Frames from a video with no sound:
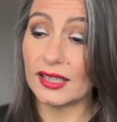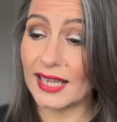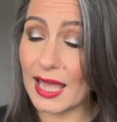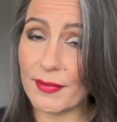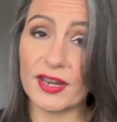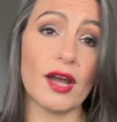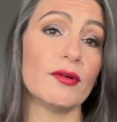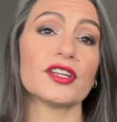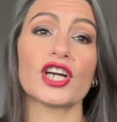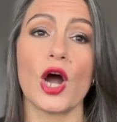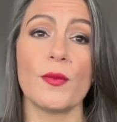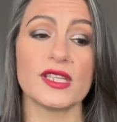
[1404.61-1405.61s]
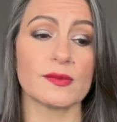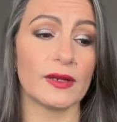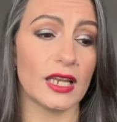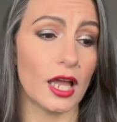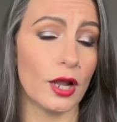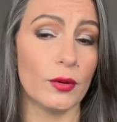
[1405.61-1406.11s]
Let me know in the comments
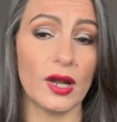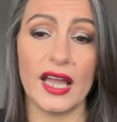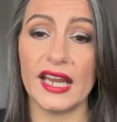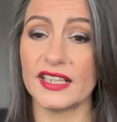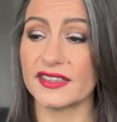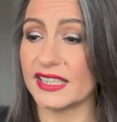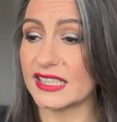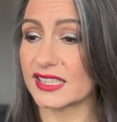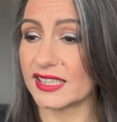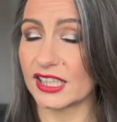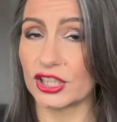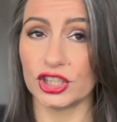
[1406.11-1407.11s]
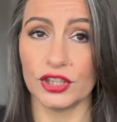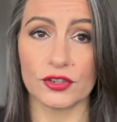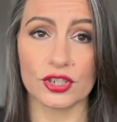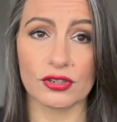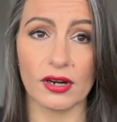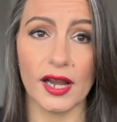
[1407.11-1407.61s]
below any of these things you've
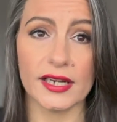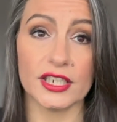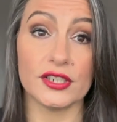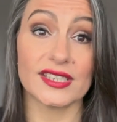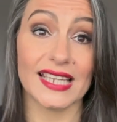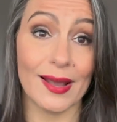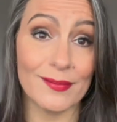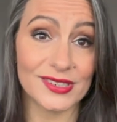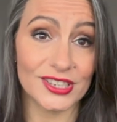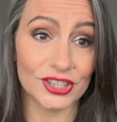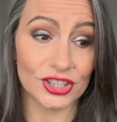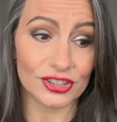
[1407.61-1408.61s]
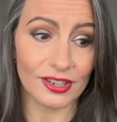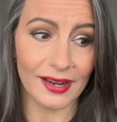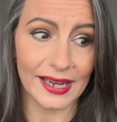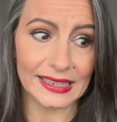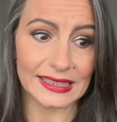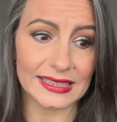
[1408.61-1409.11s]
tried. Are you tempted to
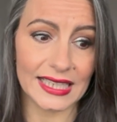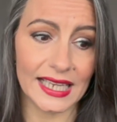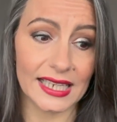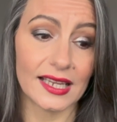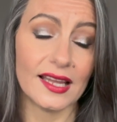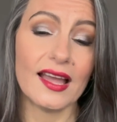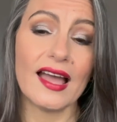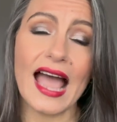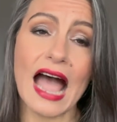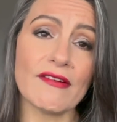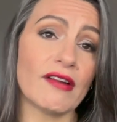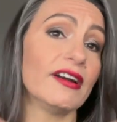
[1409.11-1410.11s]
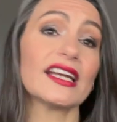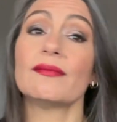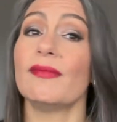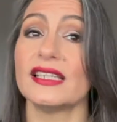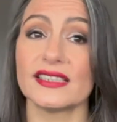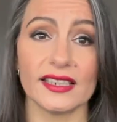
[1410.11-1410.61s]
try anything? Have I
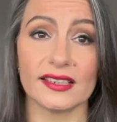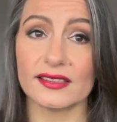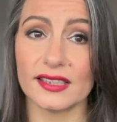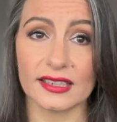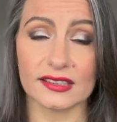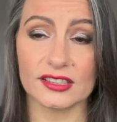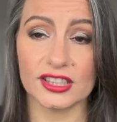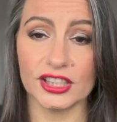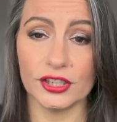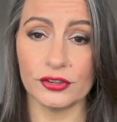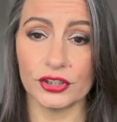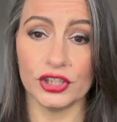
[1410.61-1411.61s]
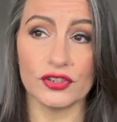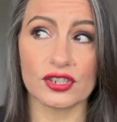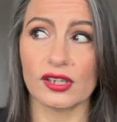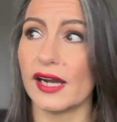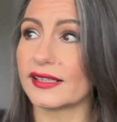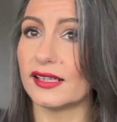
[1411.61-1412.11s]
recommended anything to you that you
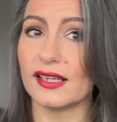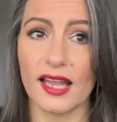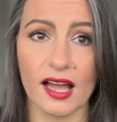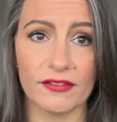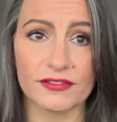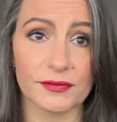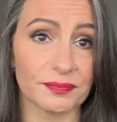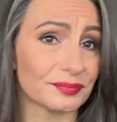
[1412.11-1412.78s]
tried and loved?